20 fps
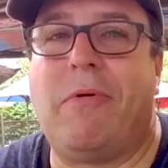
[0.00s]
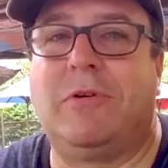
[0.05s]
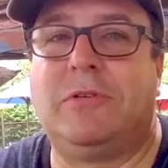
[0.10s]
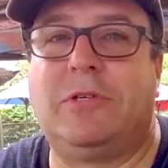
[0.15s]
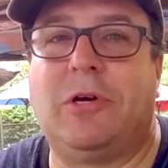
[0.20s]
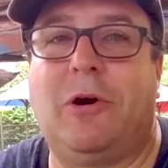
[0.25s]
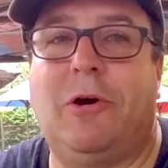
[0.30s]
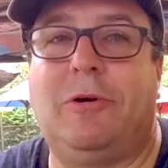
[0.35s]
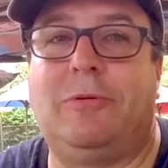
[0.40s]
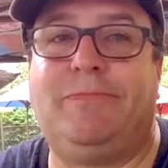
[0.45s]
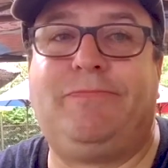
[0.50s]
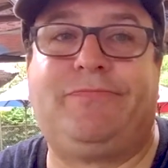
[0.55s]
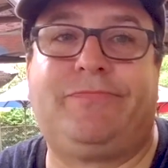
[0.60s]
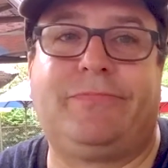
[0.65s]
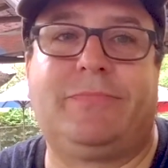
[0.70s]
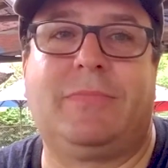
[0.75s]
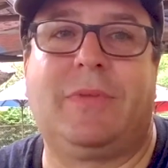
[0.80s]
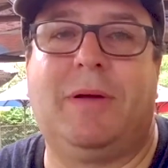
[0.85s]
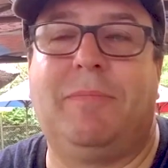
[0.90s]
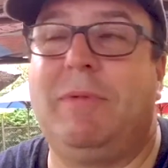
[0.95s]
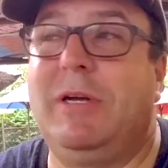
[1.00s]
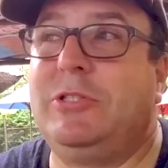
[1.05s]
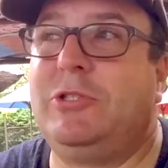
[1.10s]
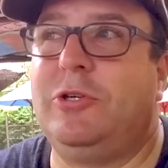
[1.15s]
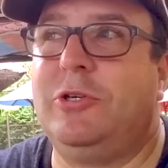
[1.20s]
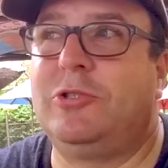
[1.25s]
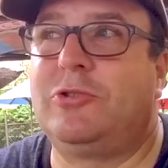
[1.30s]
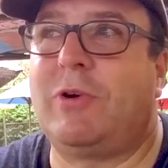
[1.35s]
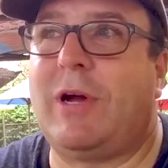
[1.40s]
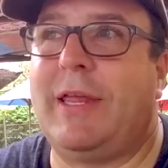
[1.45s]
So make sure
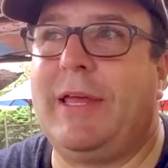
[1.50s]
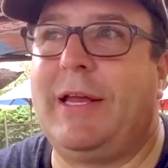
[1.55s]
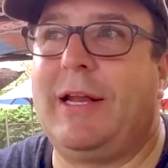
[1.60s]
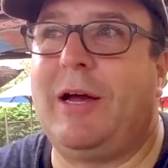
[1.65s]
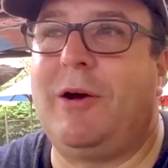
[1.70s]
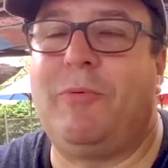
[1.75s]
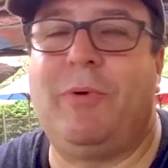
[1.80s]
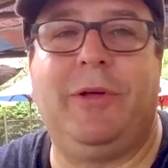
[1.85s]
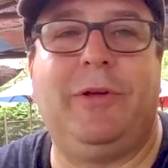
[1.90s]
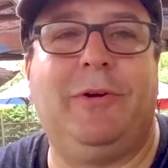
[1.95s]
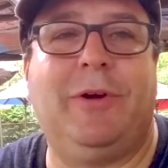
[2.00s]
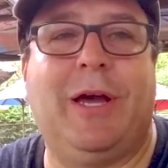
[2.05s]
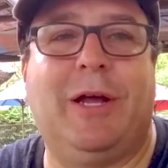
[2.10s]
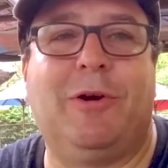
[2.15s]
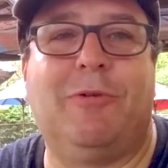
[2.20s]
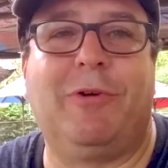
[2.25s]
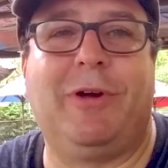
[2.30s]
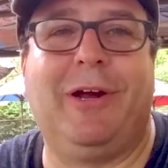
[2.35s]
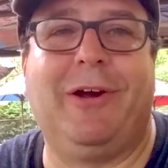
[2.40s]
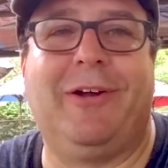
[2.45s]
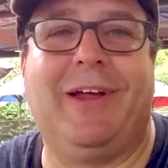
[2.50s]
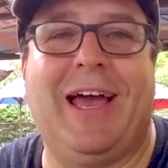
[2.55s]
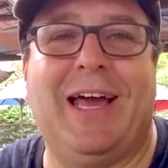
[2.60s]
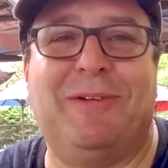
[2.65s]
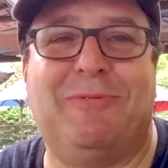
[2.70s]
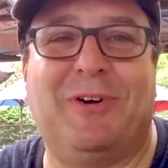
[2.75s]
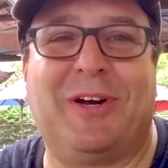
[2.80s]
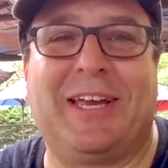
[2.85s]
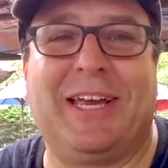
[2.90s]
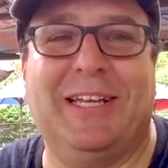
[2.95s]
you try that out when you head over here to
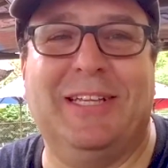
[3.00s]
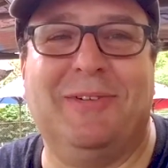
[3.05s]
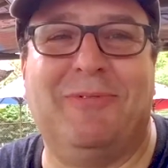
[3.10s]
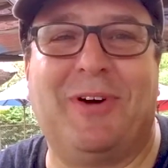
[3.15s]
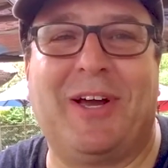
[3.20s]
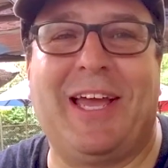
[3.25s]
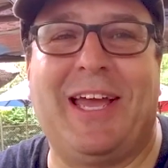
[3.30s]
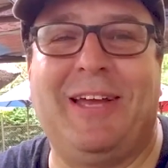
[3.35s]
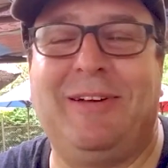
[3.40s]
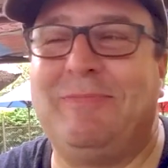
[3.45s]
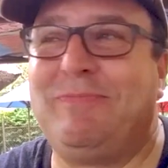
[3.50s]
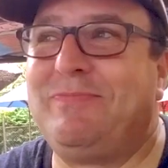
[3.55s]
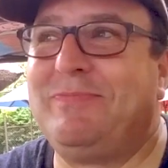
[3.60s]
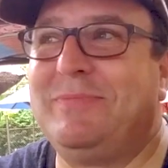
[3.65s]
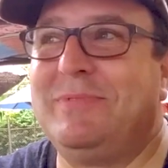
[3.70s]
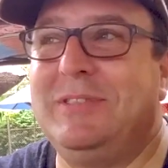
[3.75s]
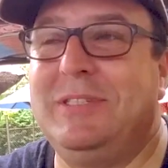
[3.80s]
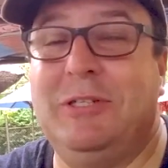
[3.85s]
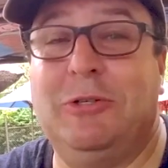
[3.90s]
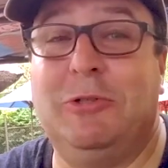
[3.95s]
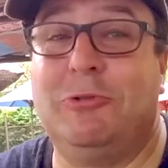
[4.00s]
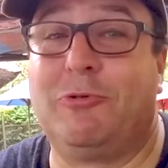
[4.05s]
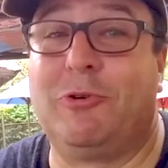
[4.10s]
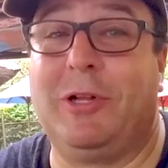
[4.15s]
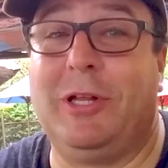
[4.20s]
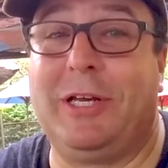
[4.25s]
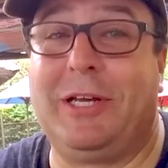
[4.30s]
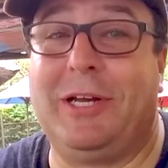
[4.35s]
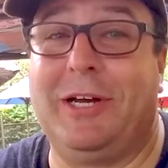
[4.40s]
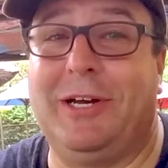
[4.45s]
Animal Kingdom, okay? It was
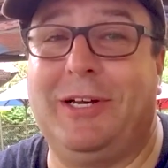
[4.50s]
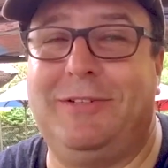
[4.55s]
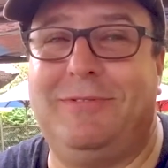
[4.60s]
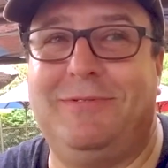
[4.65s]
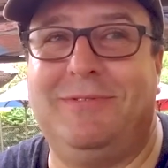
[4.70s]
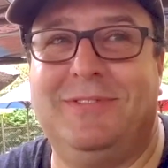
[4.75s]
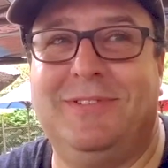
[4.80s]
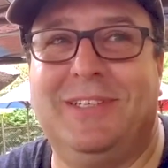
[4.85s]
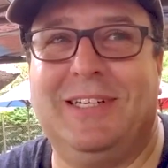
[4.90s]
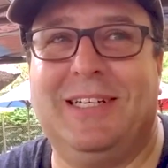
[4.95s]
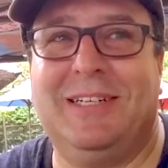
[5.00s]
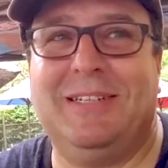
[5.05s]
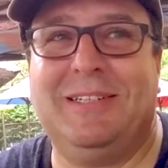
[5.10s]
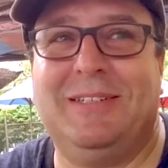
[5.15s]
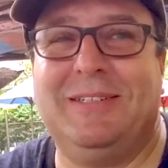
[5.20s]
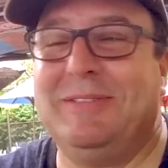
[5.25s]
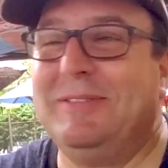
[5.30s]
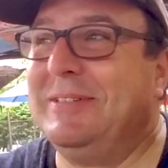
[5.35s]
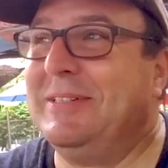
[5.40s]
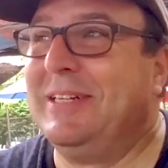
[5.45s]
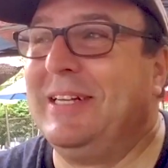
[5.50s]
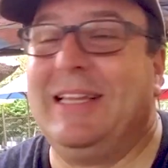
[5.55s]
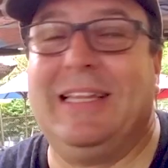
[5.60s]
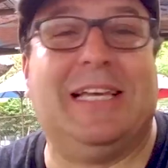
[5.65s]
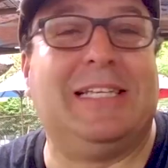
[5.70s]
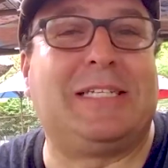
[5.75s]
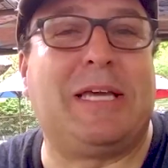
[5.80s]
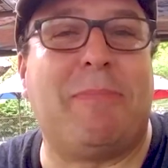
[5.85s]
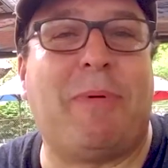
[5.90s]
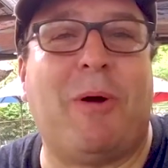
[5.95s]
really good.
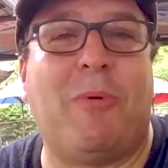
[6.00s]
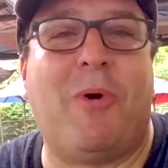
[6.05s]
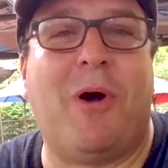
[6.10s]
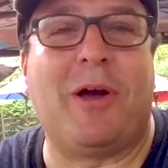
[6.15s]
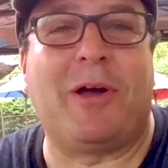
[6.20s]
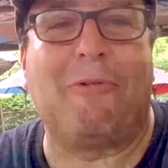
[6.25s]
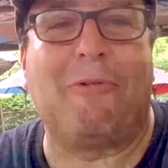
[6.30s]
Let's keep on walking